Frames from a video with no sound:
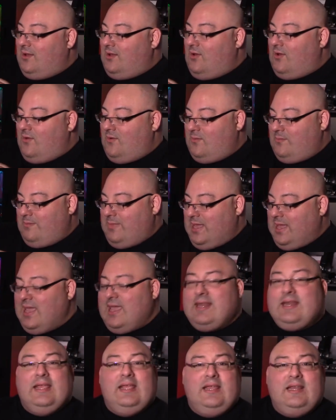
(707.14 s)
oh
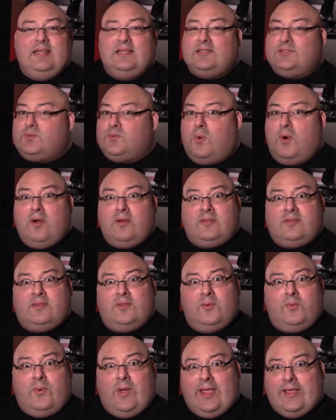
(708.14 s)
man, it is worth
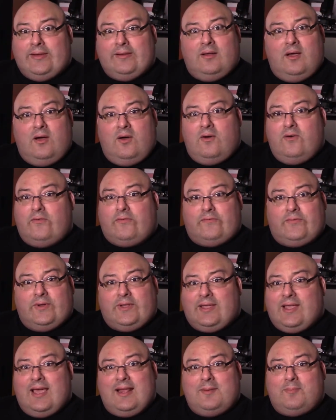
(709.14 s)
the wait. Oh,
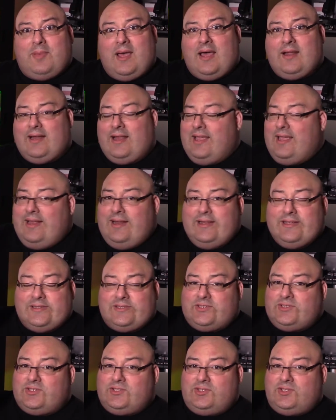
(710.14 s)
forget about it. It is
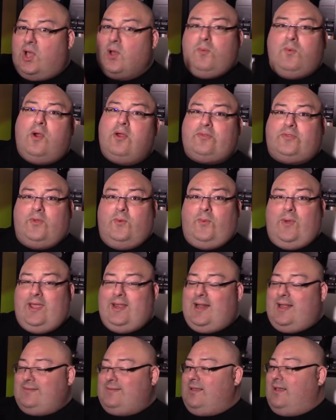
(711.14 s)
so worth the
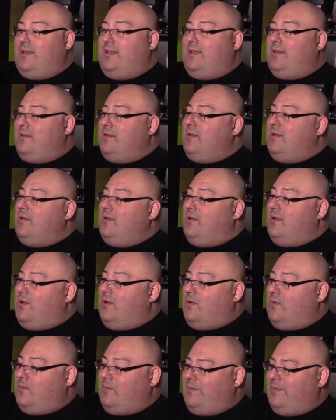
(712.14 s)
wait, I tell you.
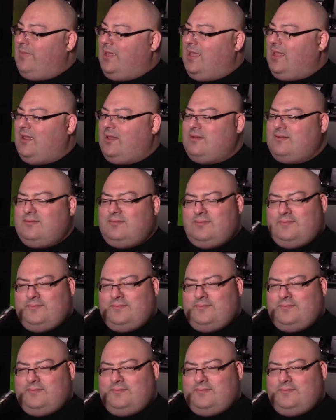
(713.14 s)
Oh man.